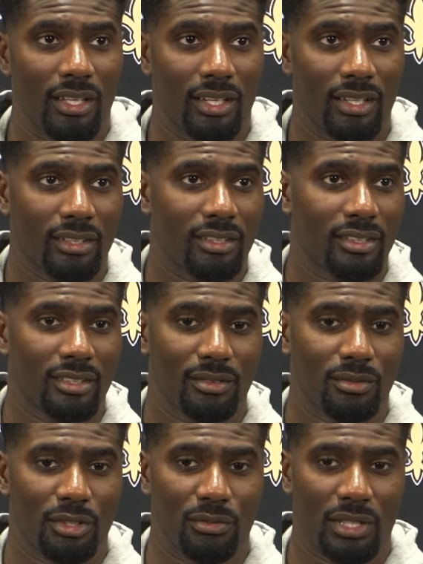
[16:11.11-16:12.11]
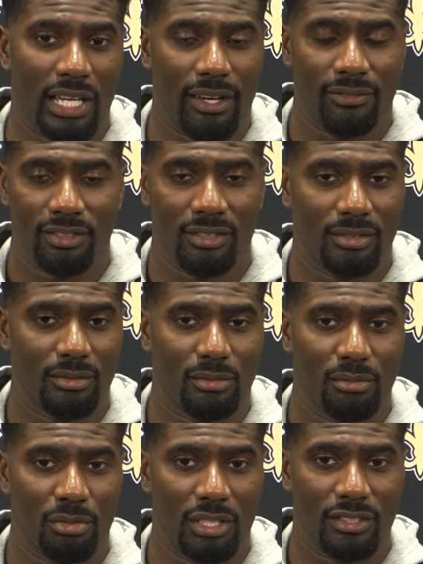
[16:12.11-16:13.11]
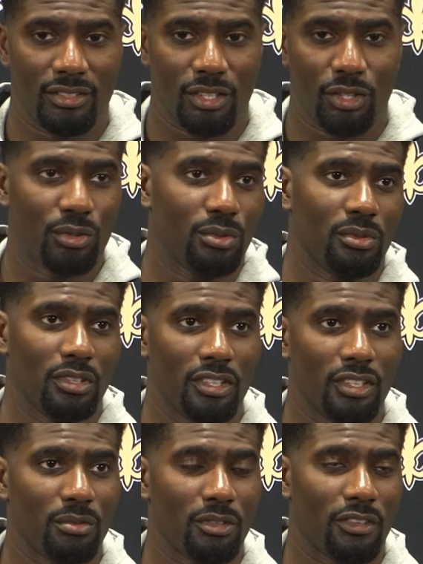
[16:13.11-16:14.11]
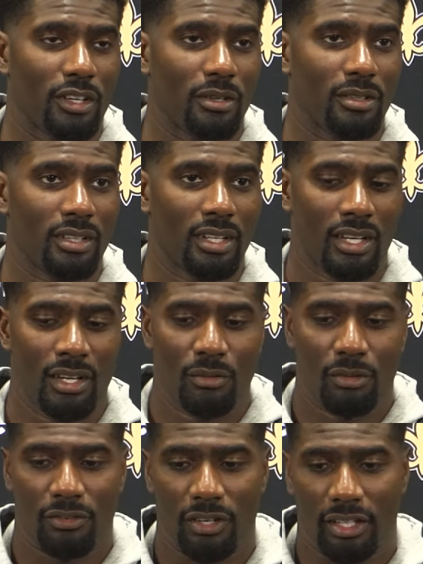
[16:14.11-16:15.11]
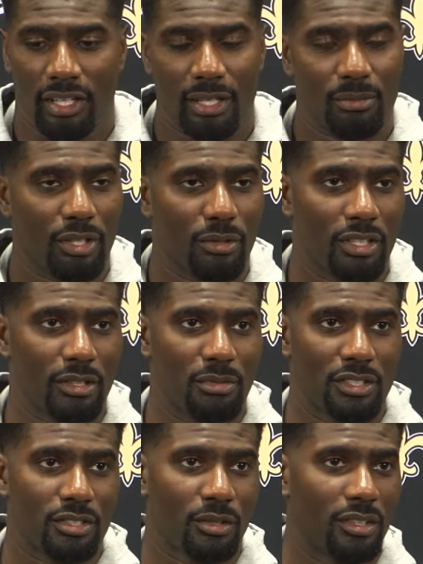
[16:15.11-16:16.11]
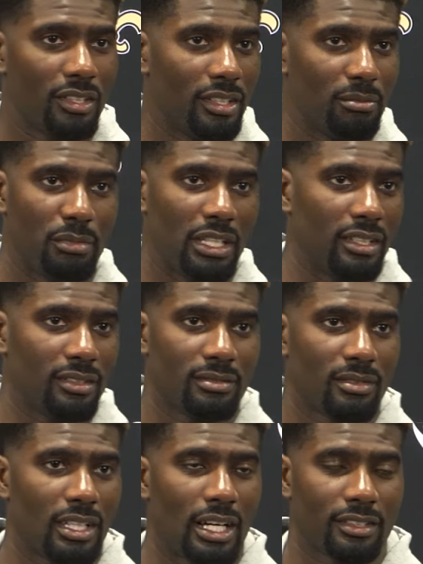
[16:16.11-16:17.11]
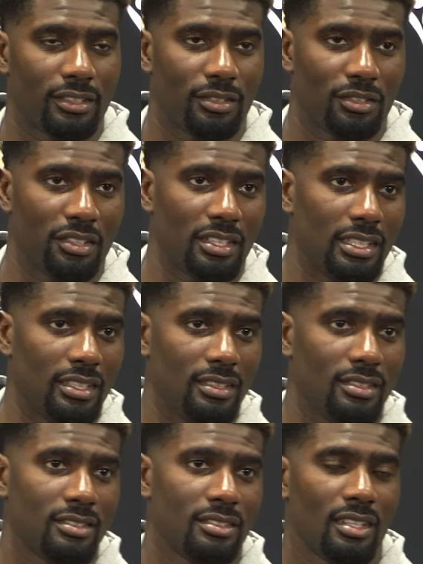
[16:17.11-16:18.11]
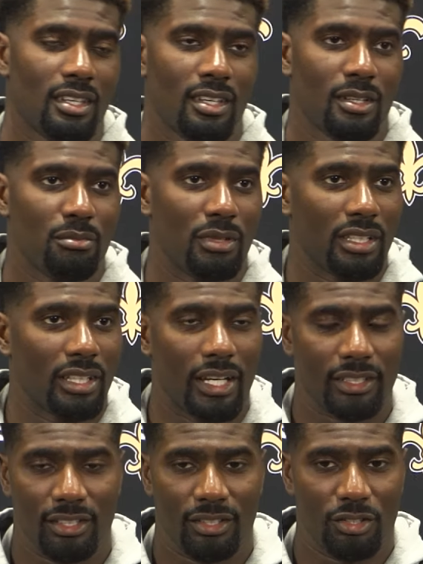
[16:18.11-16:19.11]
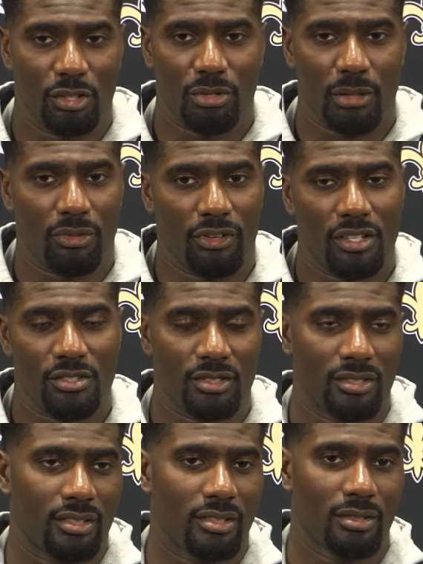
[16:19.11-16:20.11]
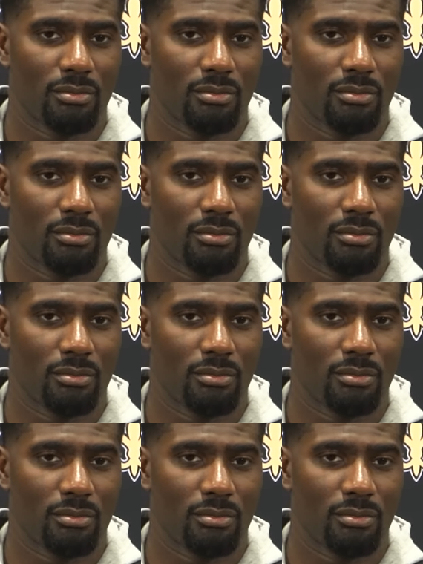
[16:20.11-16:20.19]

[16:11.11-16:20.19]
Like, we have to be so good with our game plan. We have to be so good in being locked in on your keys, being locked in on your preparation.